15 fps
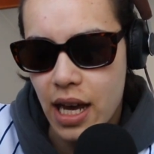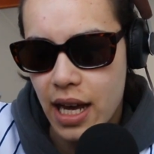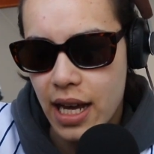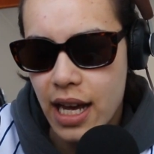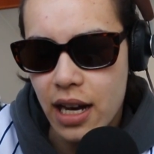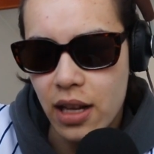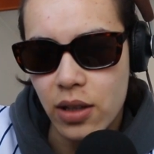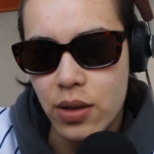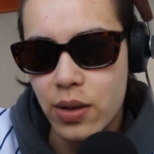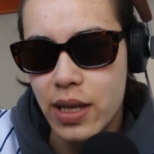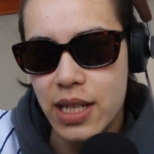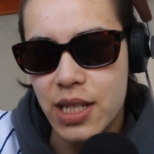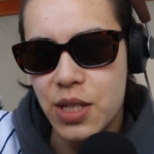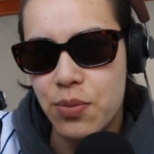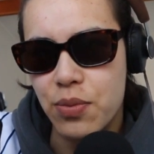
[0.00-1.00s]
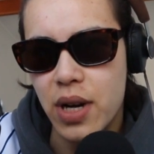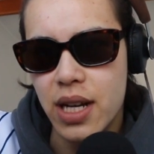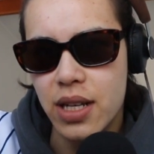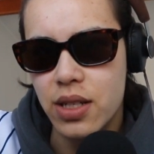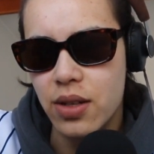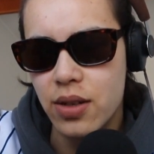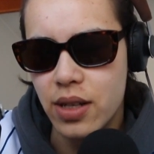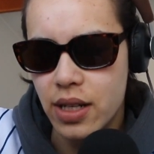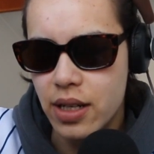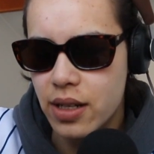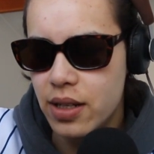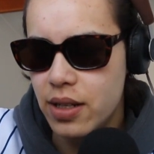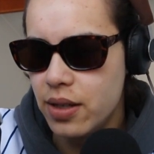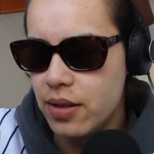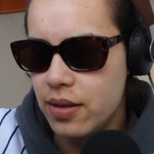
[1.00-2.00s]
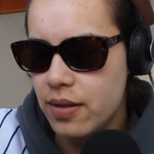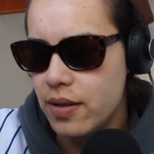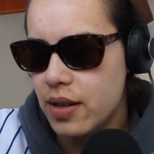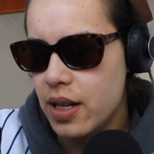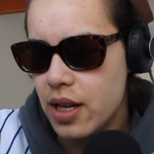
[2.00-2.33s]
I got a little espresso here, dude.